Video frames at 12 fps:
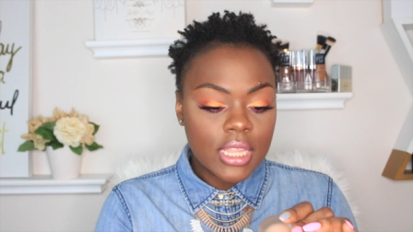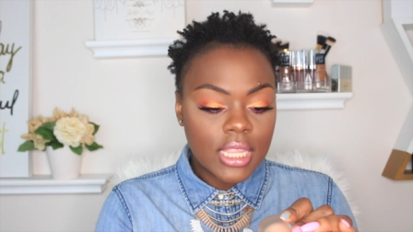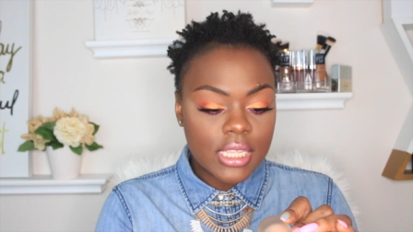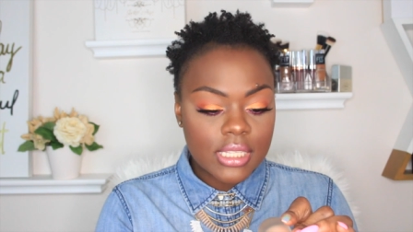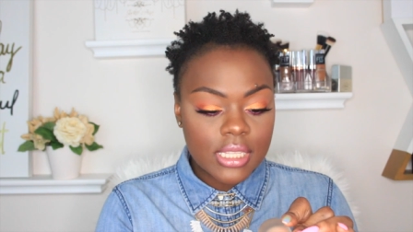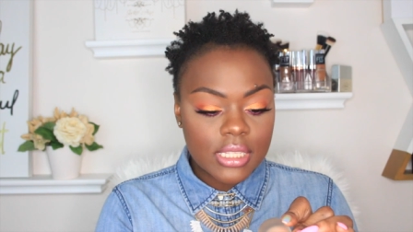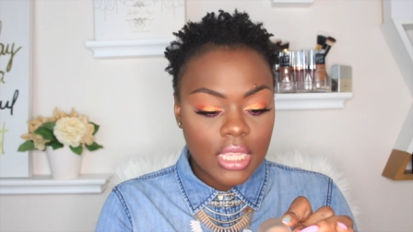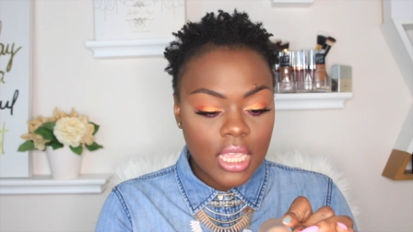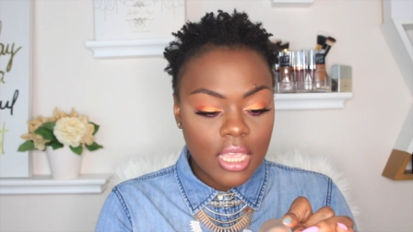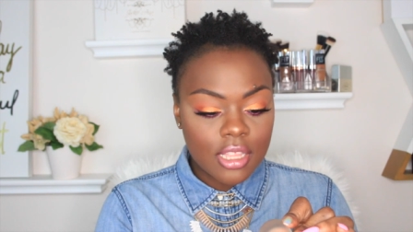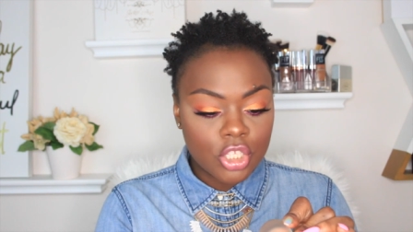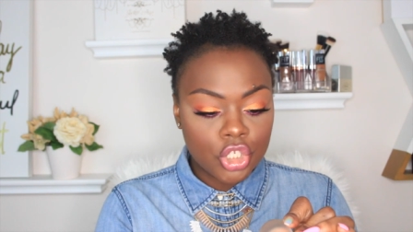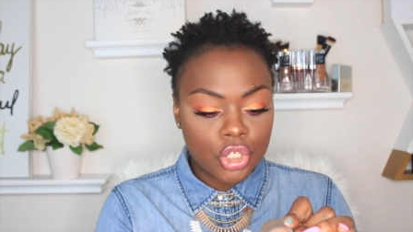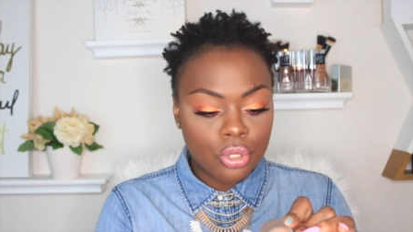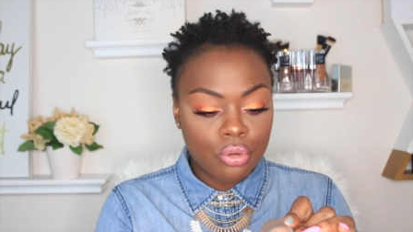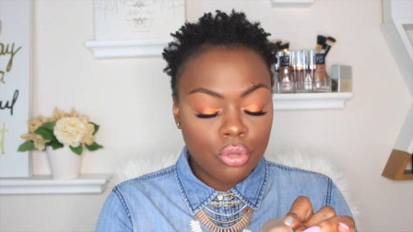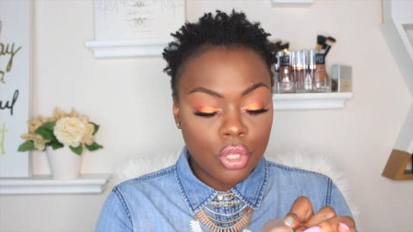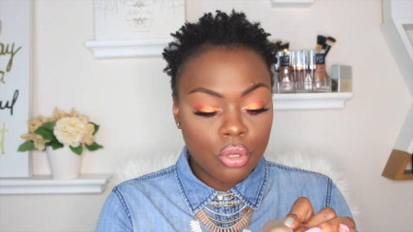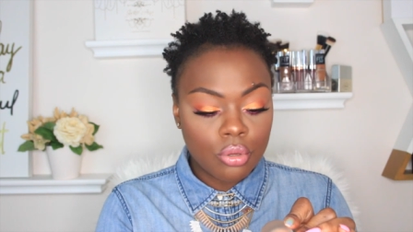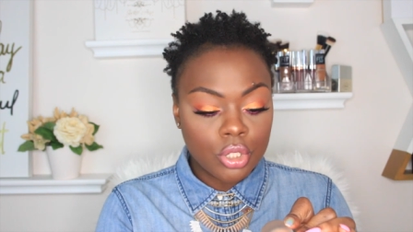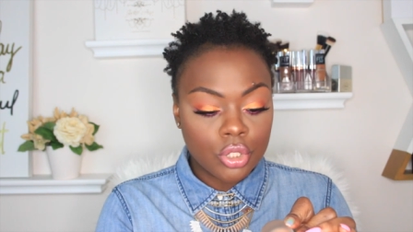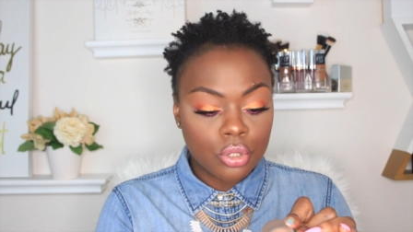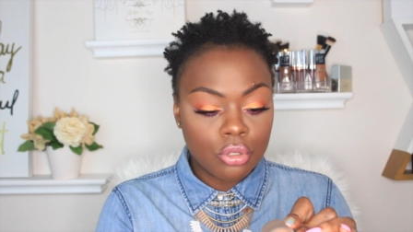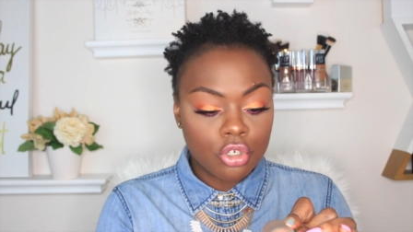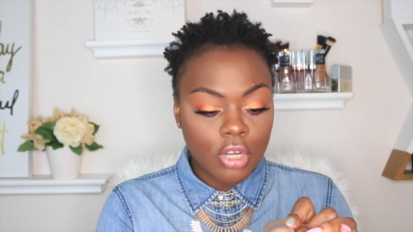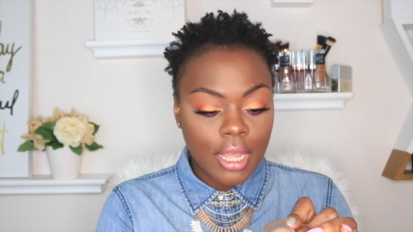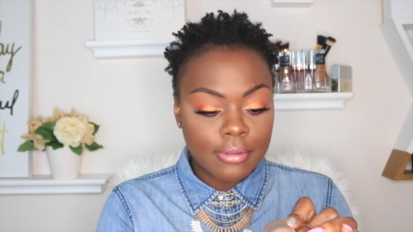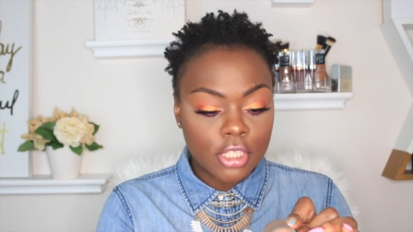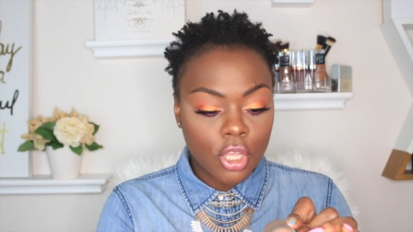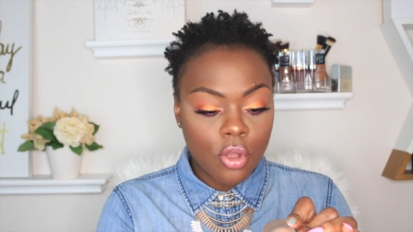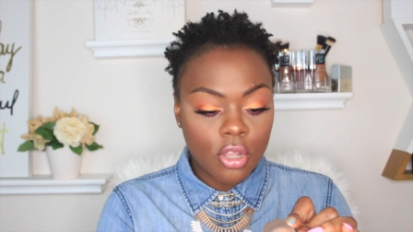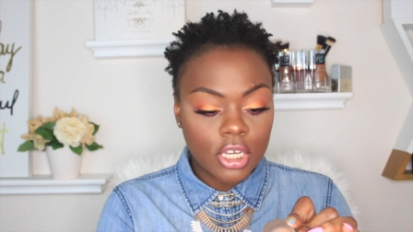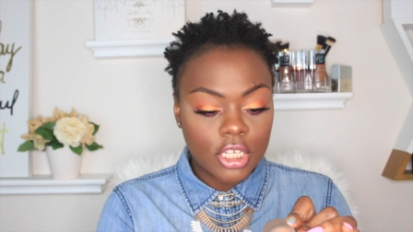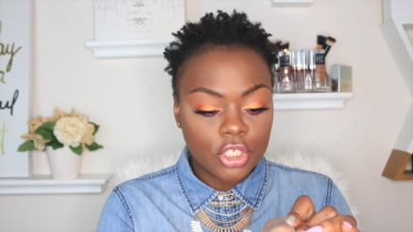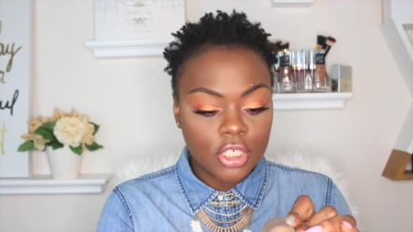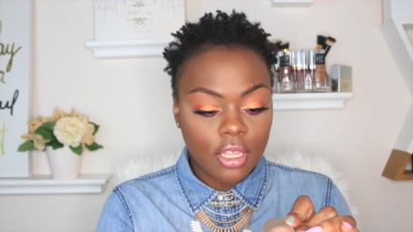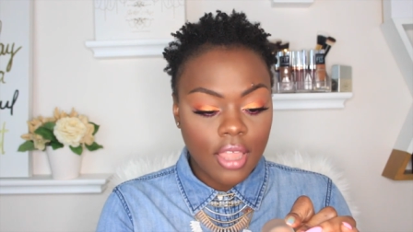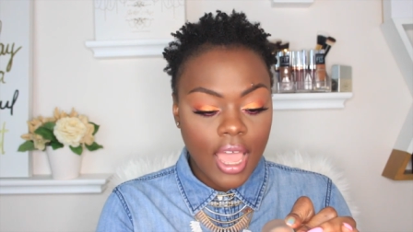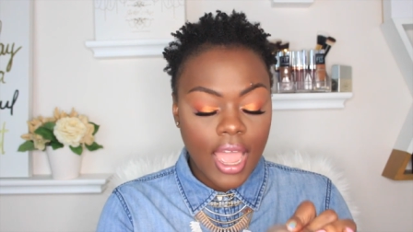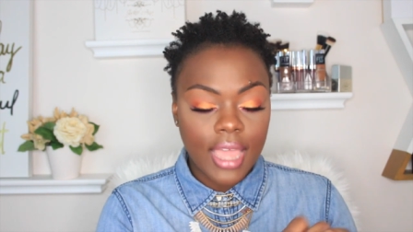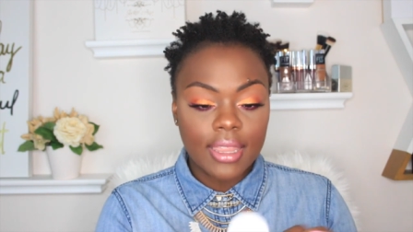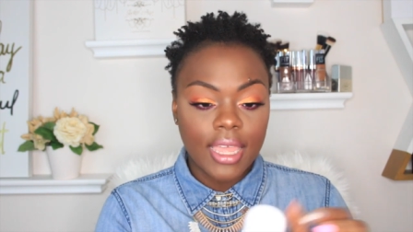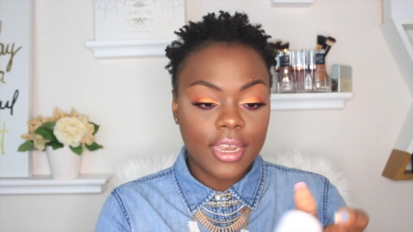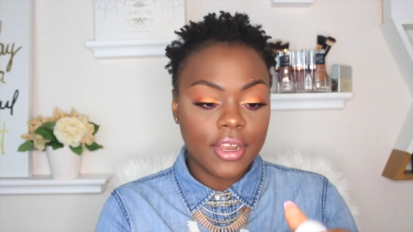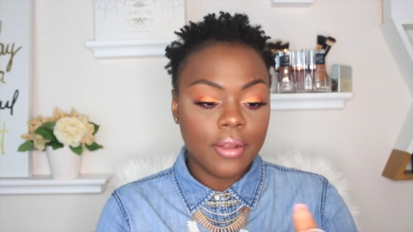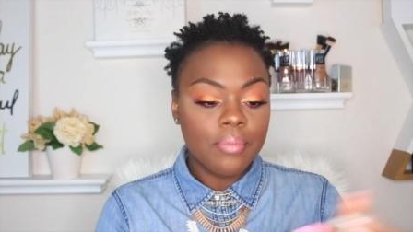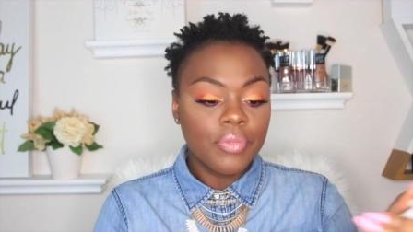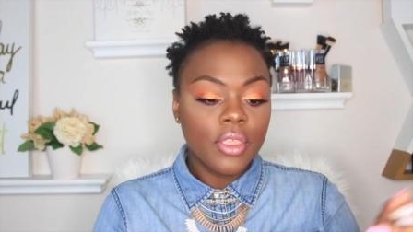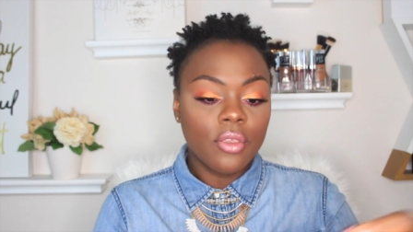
This is in Dew You Dew Drops, the coconut gel highlighter.